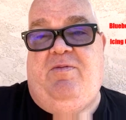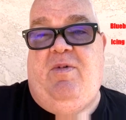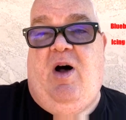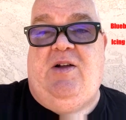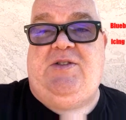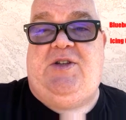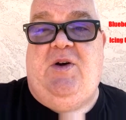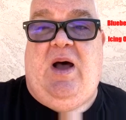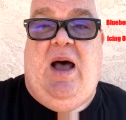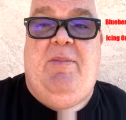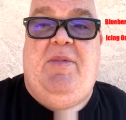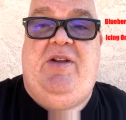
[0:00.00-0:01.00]
Also,
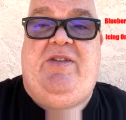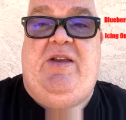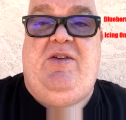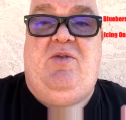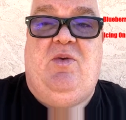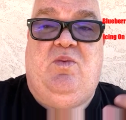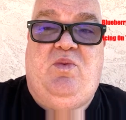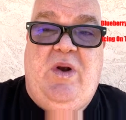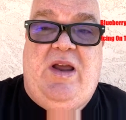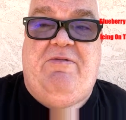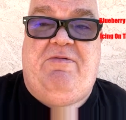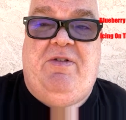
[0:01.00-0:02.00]
I'm going to take a
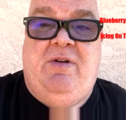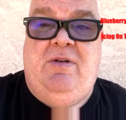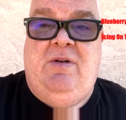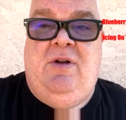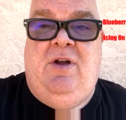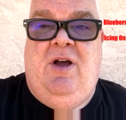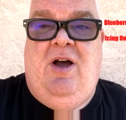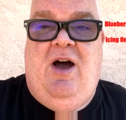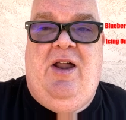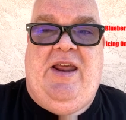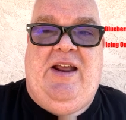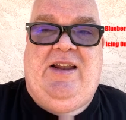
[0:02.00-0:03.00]
riff
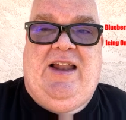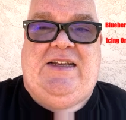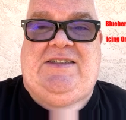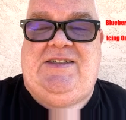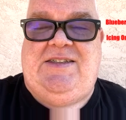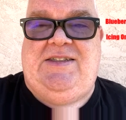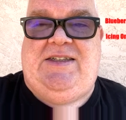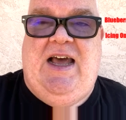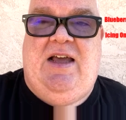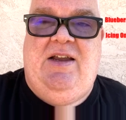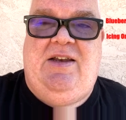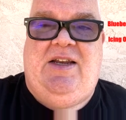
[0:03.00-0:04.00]
on a classic
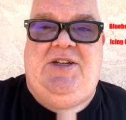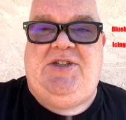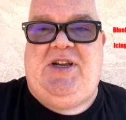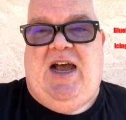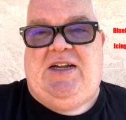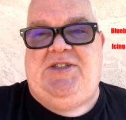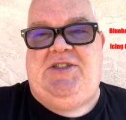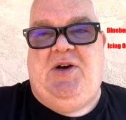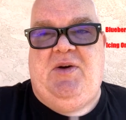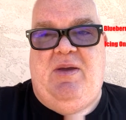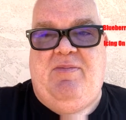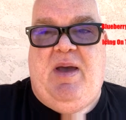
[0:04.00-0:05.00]
Italian dish, cacio
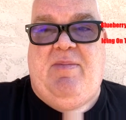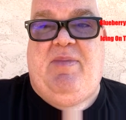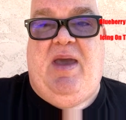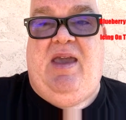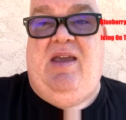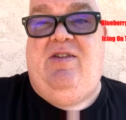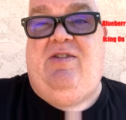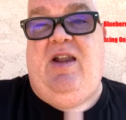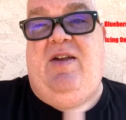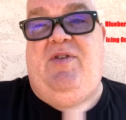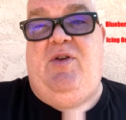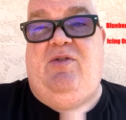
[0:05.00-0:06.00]
e pepe. Instead
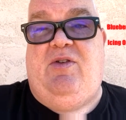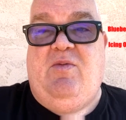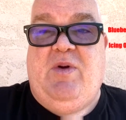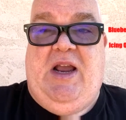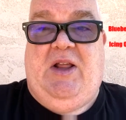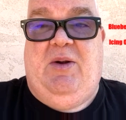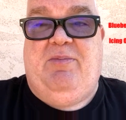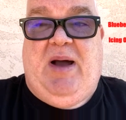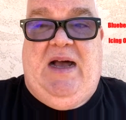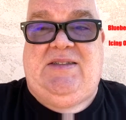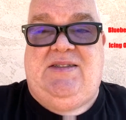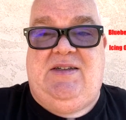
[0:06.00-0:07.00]
of using regular
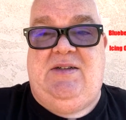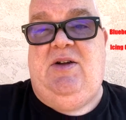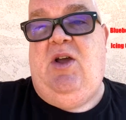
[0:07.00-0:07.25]
pasta,